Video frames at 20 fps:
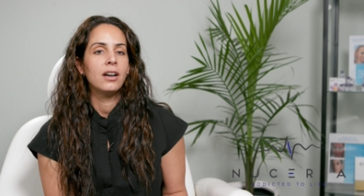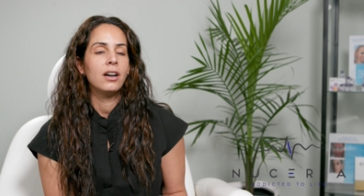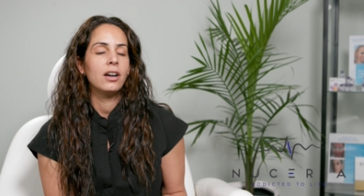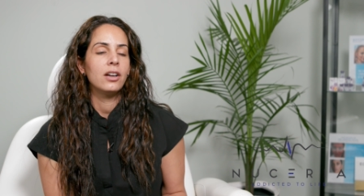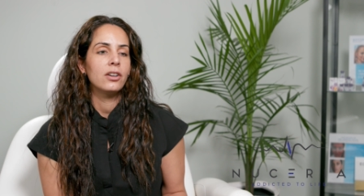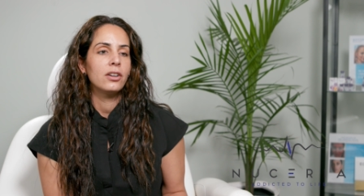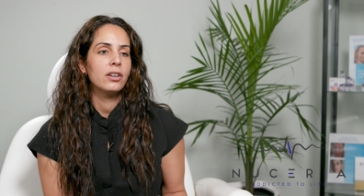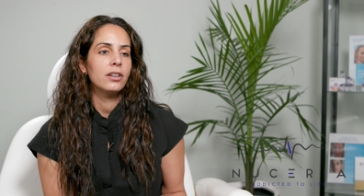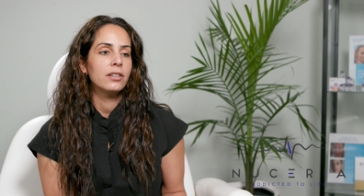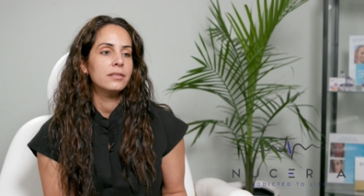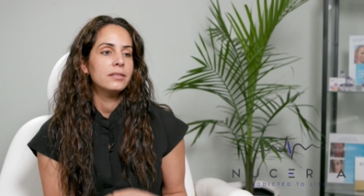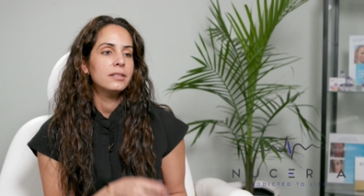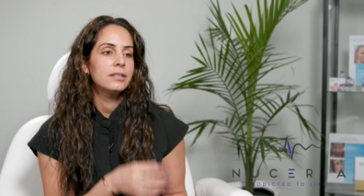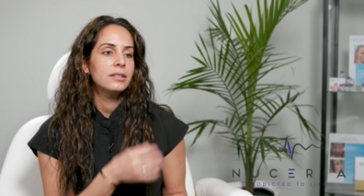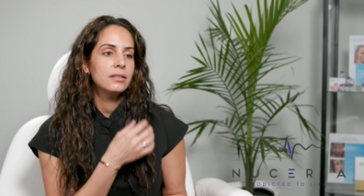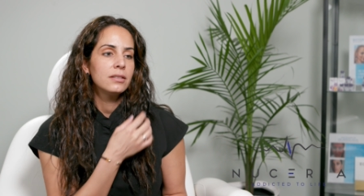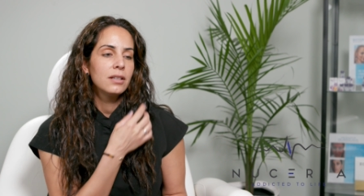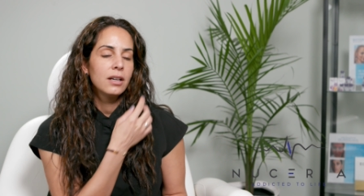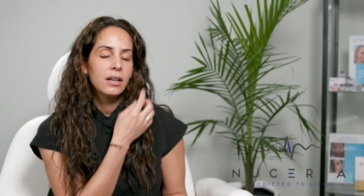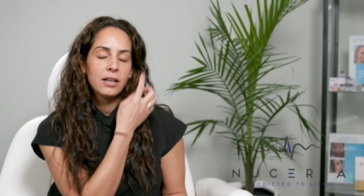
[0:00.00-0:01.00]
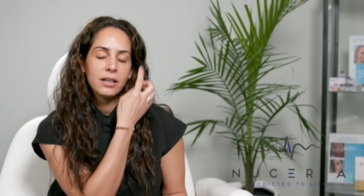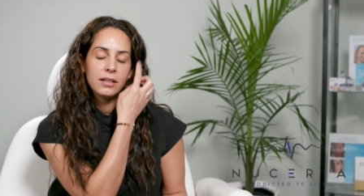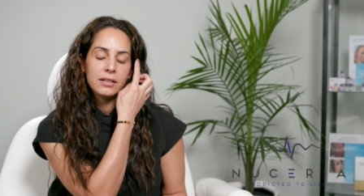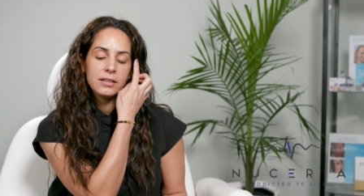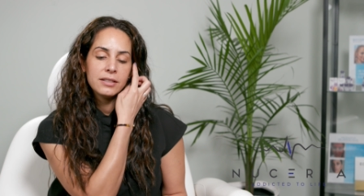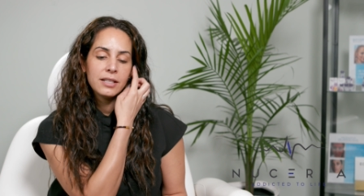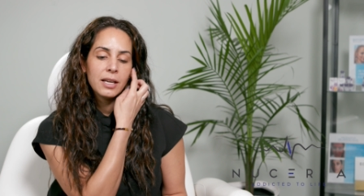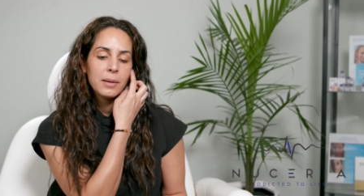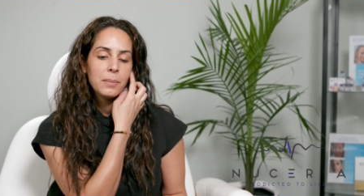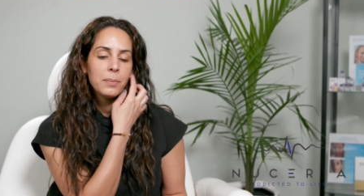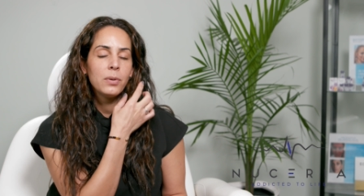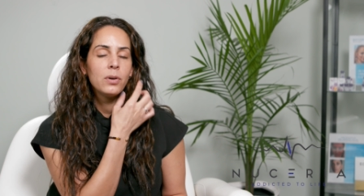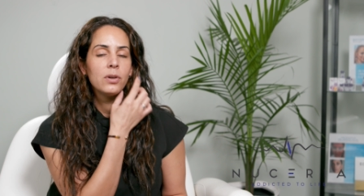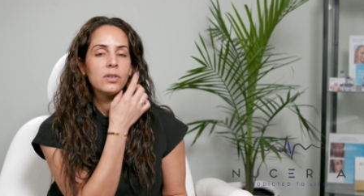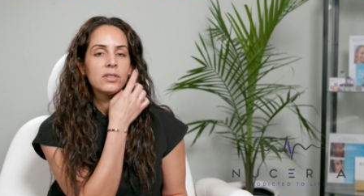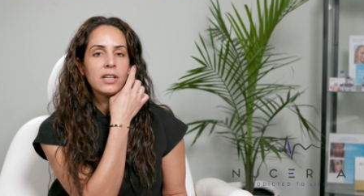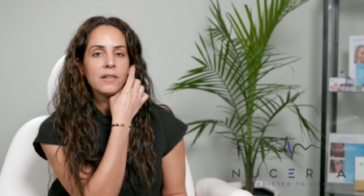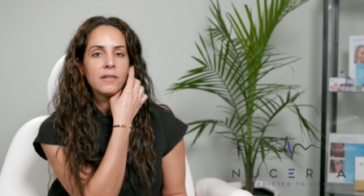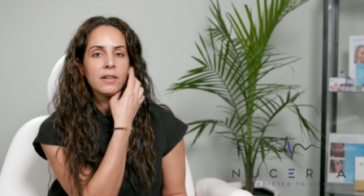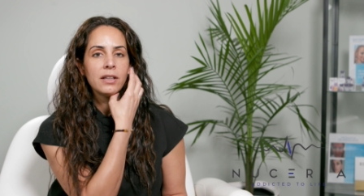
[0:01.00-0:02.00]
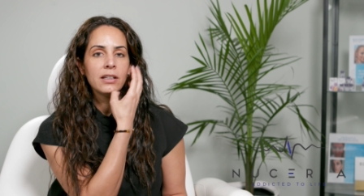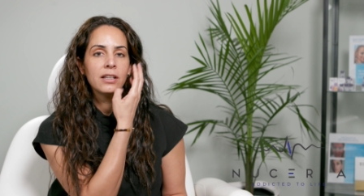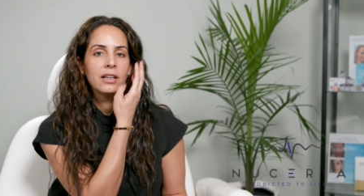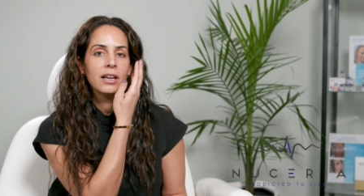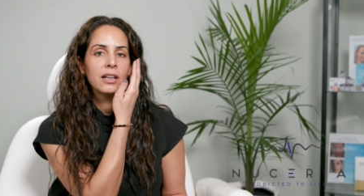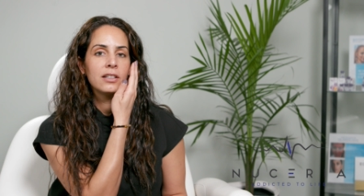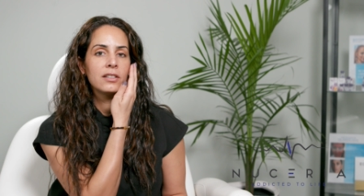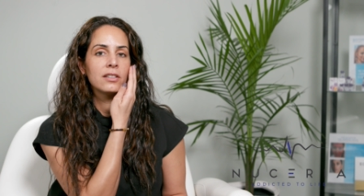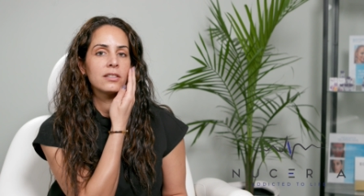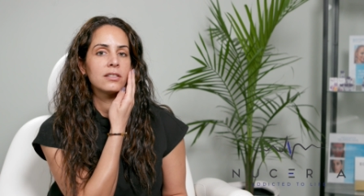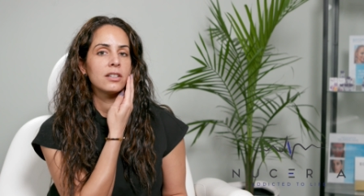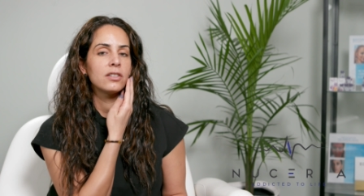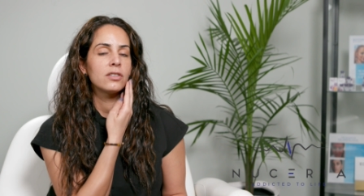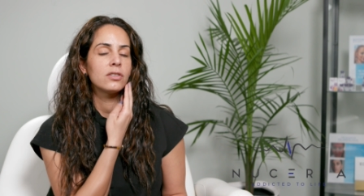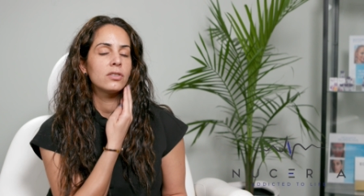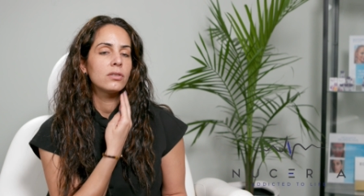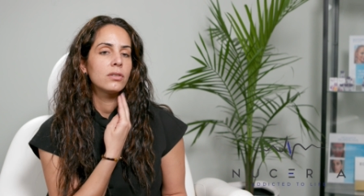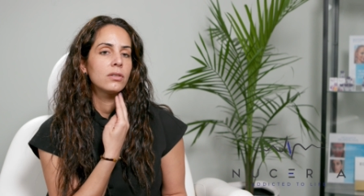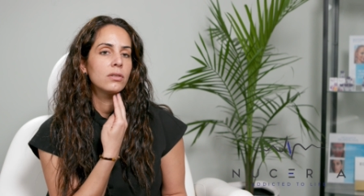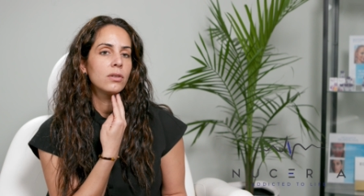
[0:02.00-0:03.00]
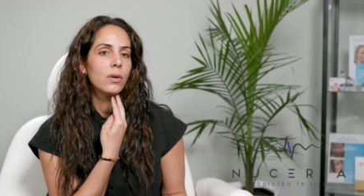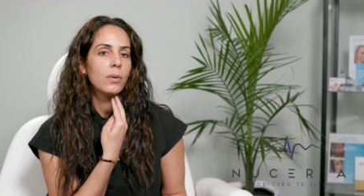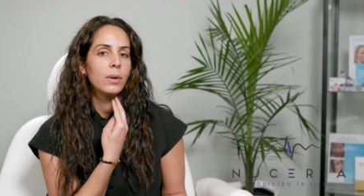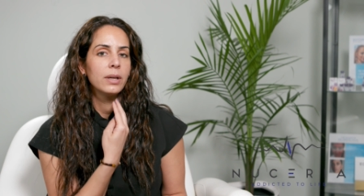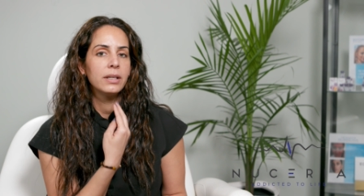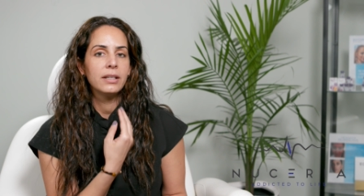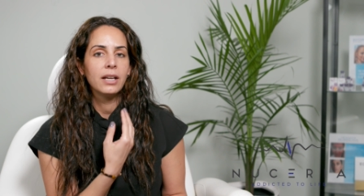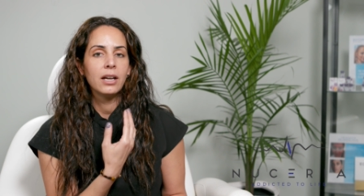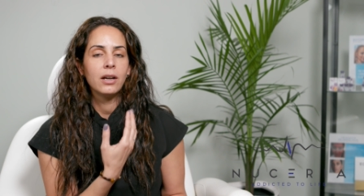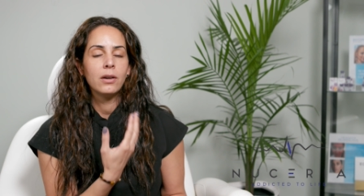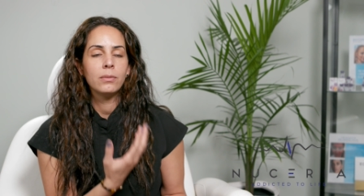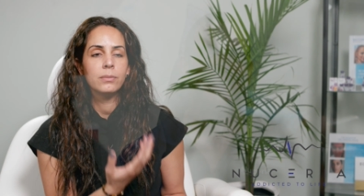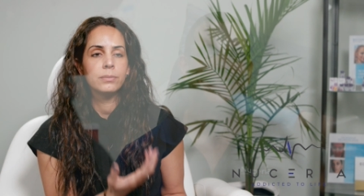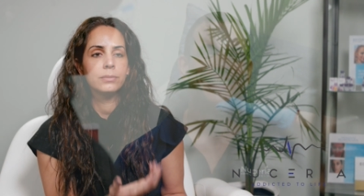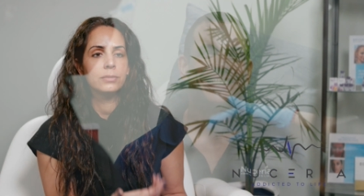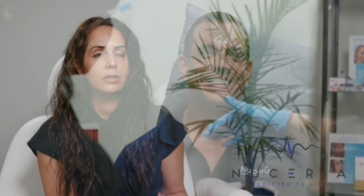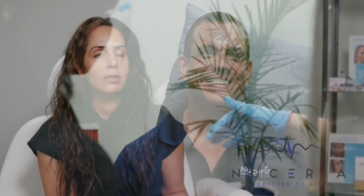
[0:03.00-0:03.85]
on our uh, temples, everything kind of just starts going down.